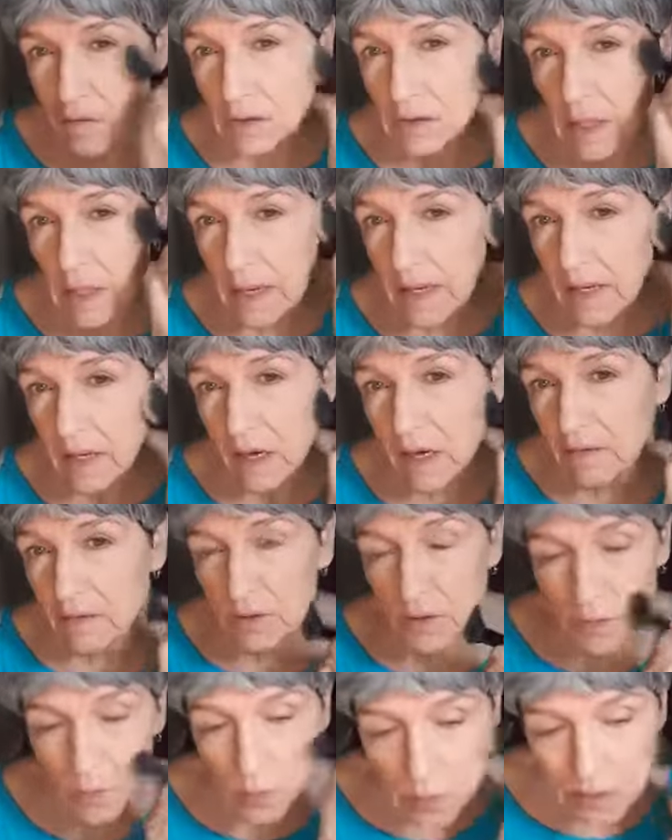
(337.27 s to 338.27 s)
It covers
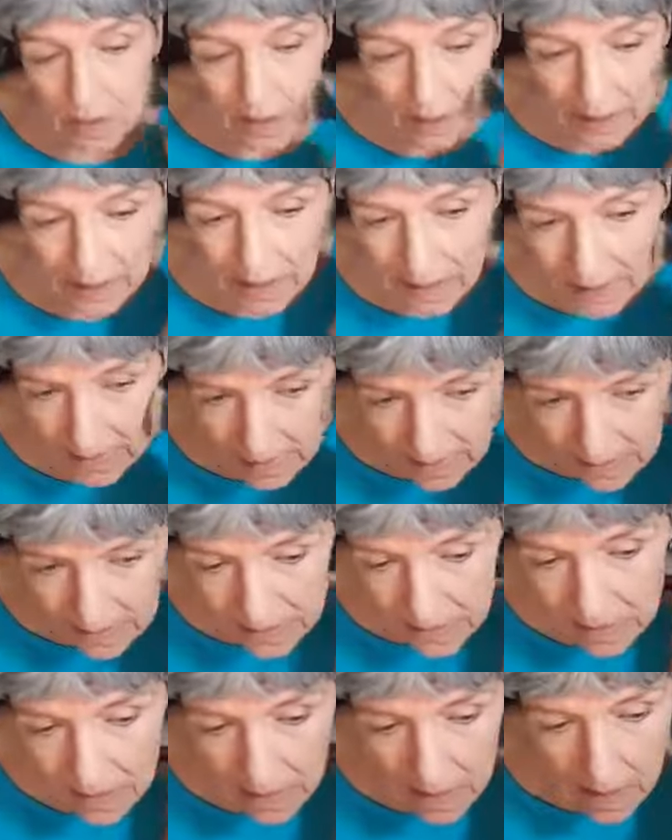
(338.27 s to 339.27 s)
really nice.
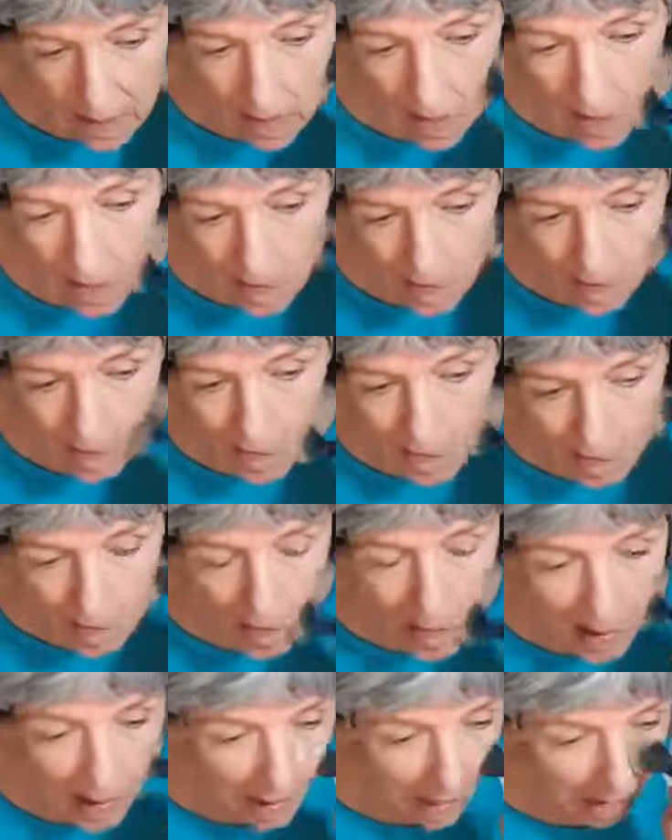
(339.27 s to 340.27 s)

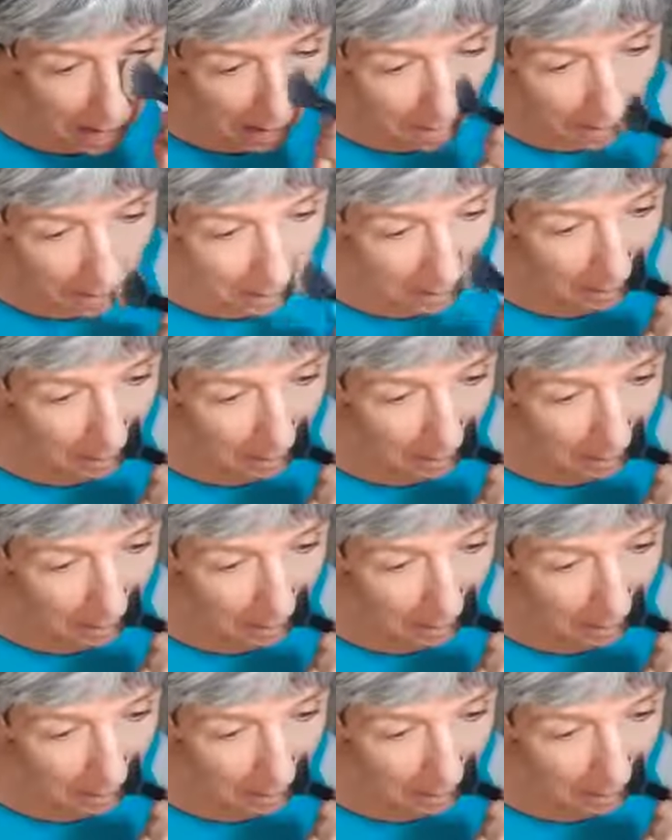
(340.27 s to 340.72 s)
You